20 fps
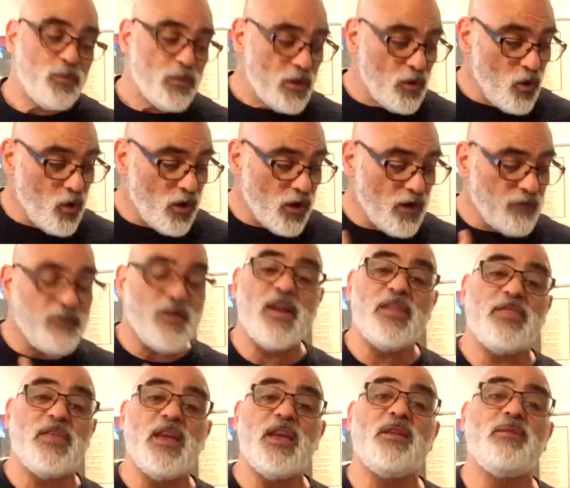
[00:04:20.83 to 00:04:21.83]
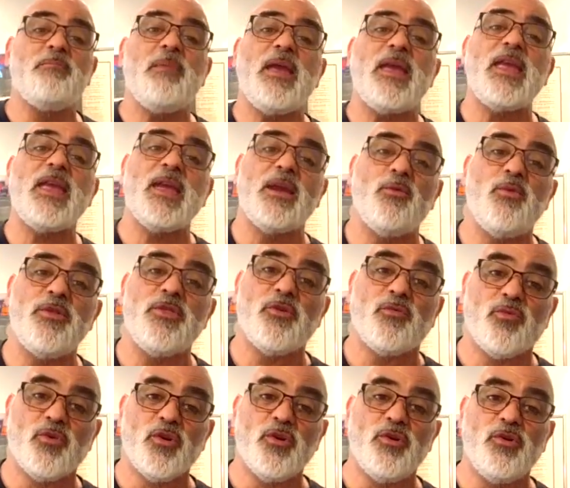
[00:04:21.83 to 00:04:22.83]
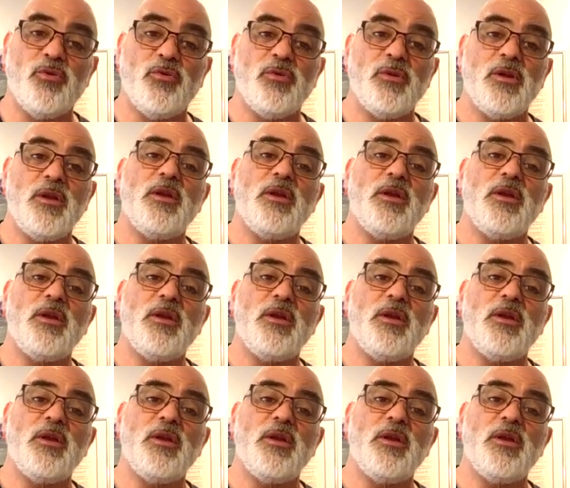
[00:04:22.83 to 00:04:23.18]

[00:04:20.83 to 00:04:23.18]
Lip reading: or if I think making it with a roux